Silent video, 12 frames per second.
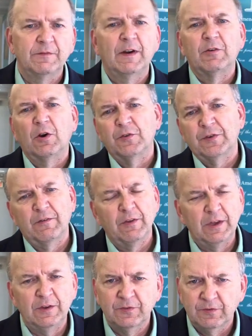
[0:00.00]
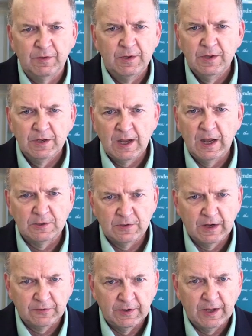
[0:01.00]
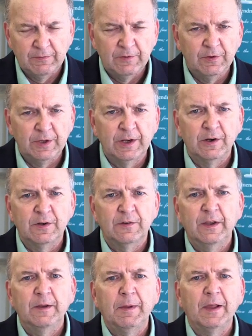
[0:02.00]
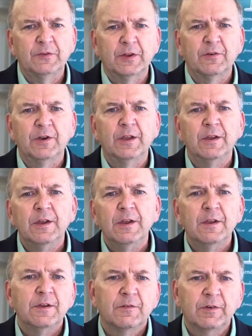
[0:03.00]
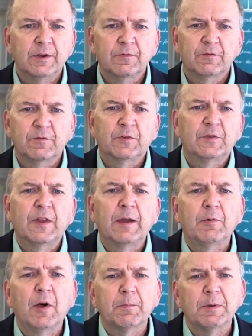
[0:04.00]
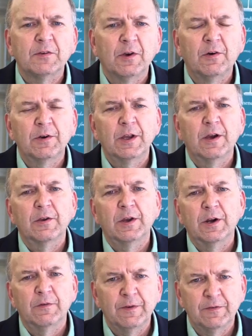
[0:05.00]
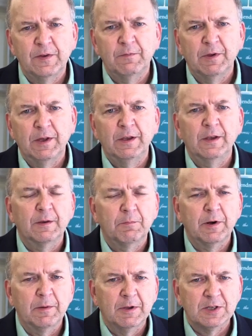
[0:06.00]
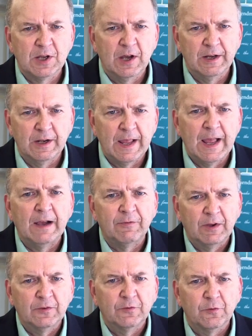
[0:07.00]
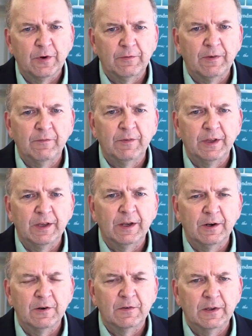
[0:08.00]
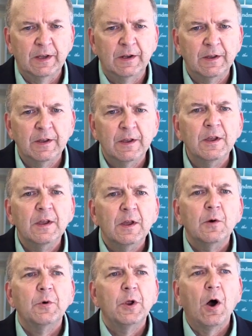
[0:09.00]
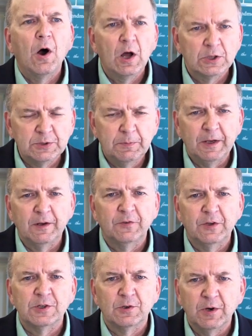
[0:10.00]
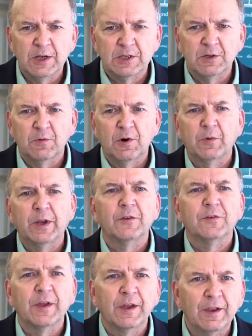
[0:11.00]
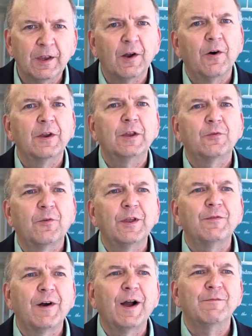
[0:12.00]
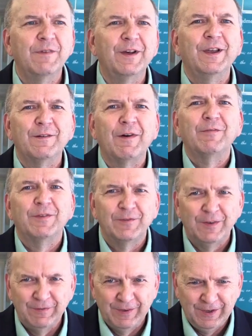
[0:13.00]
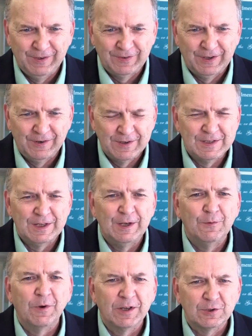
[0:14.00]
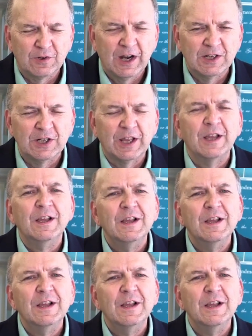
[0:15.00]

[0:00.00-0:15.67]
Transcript: Remember, some of these contracts are not fully guaranteed. Basically, when, for example, like Bitonio, you hear 50 million, you can pretty much cut it in half, like 25 million guaranteed. We all should be in a situation where we could say, you know, only 25 million of my 50 million is guaranteed. What a tragedy.